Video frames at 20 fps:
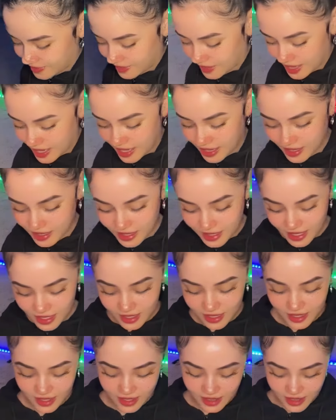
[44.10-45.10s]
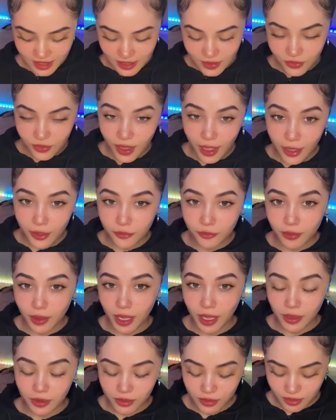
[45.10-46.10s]
And it says this is 5
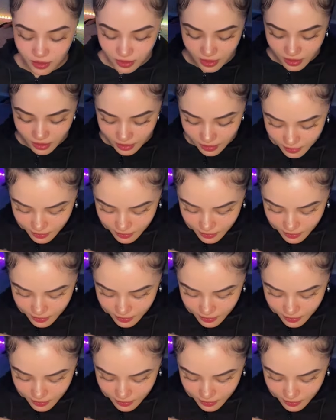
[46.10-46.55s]
pounds.